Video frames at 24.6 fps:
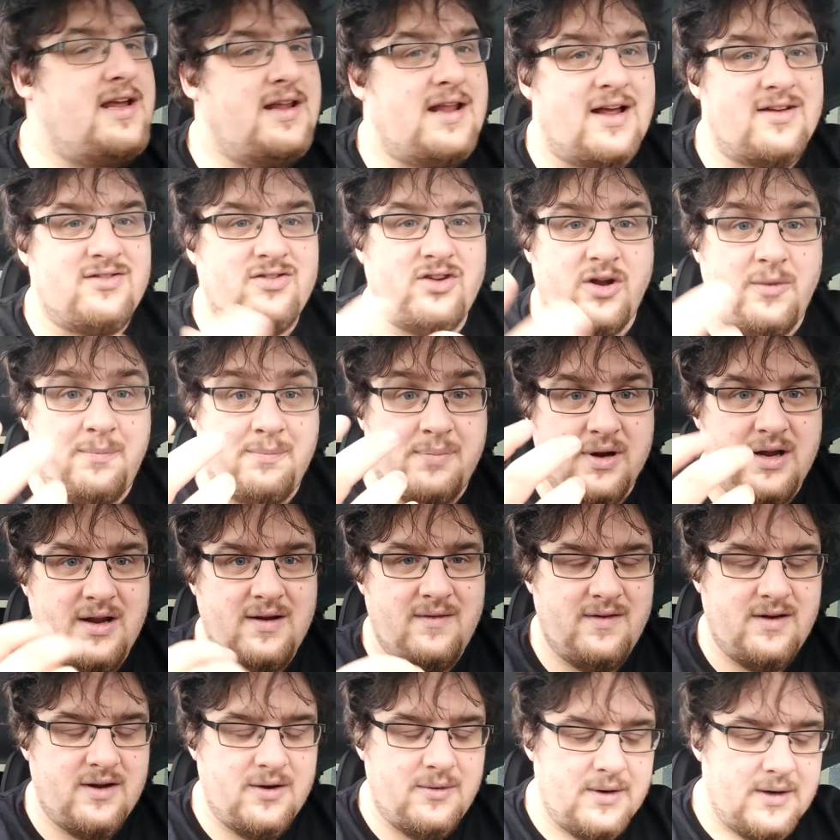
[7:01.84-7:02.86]
That's on a
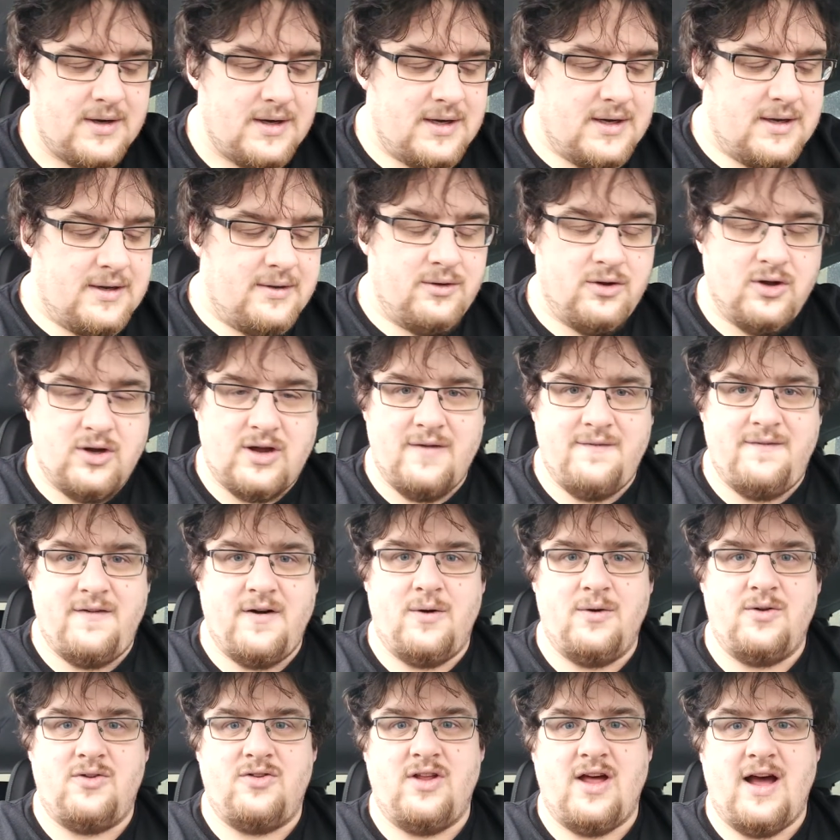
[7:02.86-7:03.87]
preview. Looking
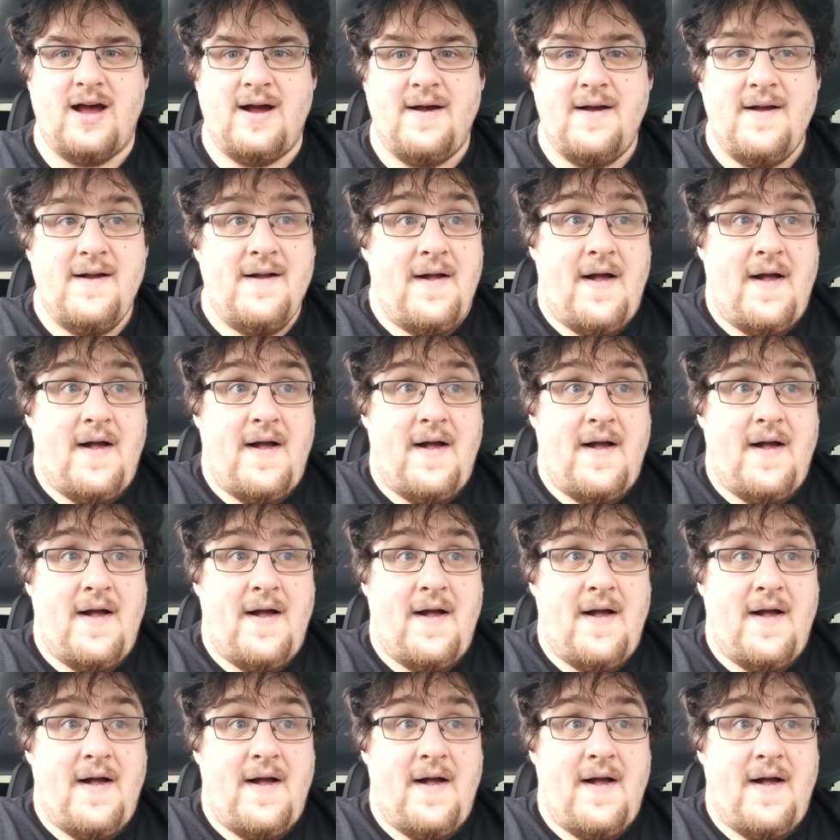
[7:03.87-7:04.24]
forward to that.